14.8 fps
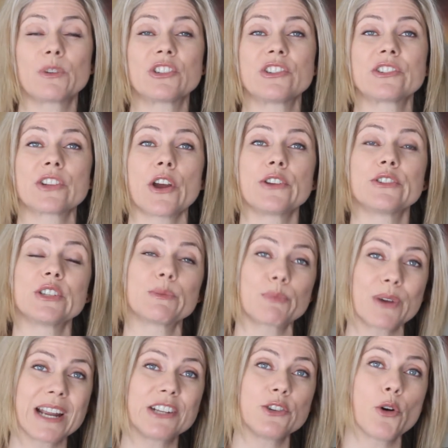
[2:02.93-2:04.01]
which is going to
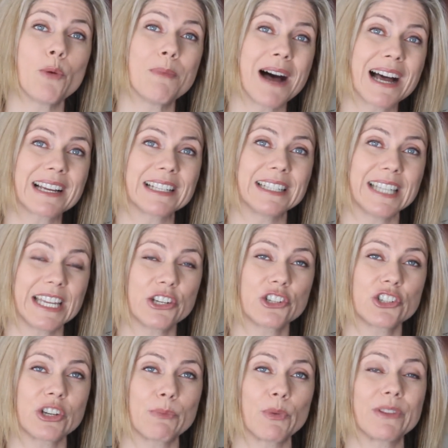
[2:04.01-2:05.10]
spread your market
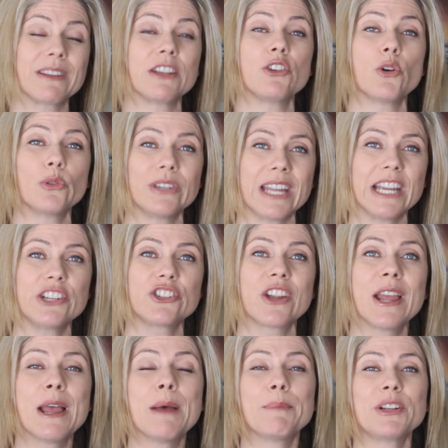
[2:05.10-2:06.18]
leadership within your niche,
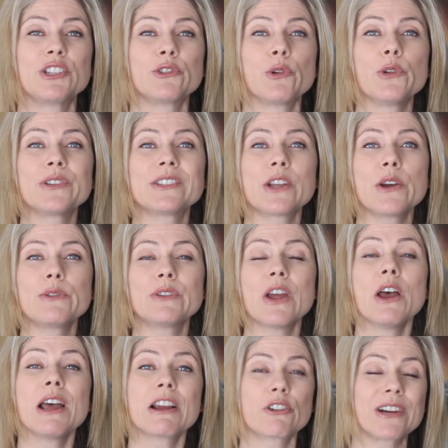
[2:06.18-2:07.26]
but you're also
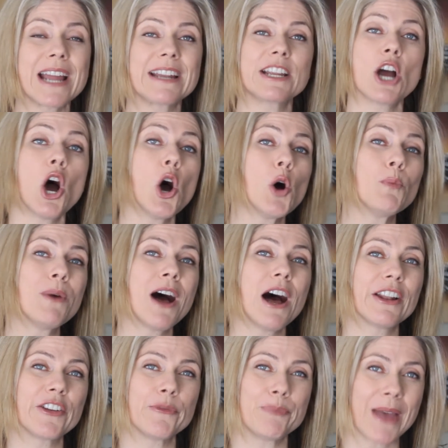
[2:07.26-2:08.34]
creating a whole
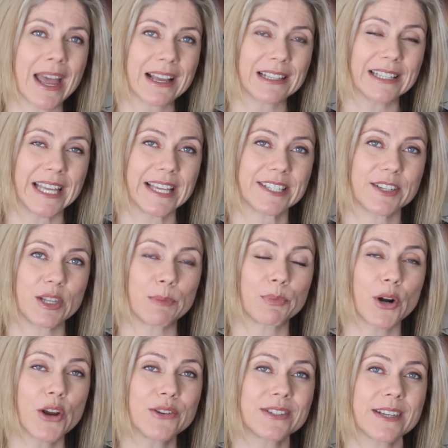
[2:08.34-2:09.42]
pile of backlinks in the
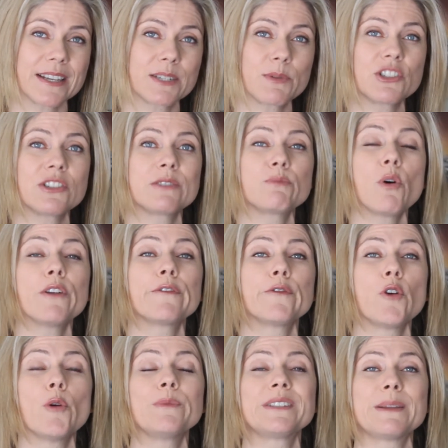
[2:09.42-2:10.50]
process, which is what
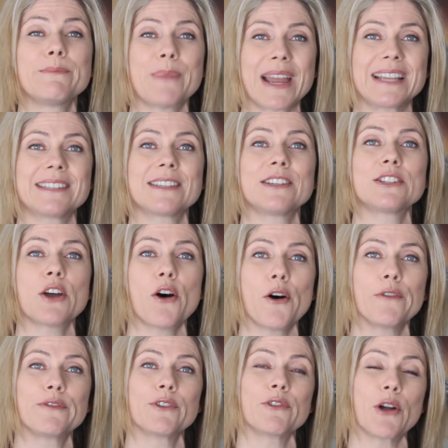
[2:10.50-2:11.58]
forms the basis
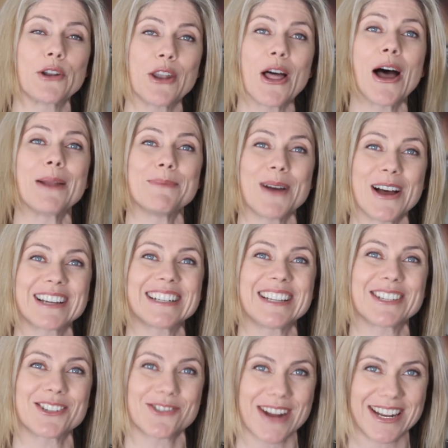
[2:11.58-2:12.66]
of your online
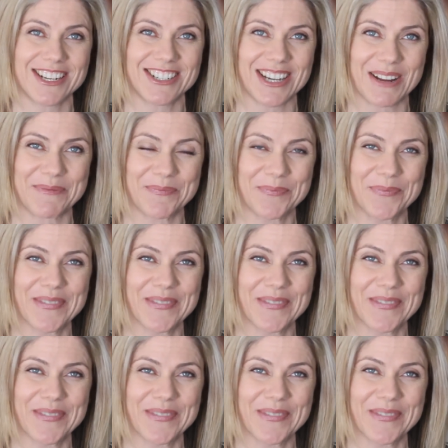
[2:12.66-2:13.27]
marketing strategy.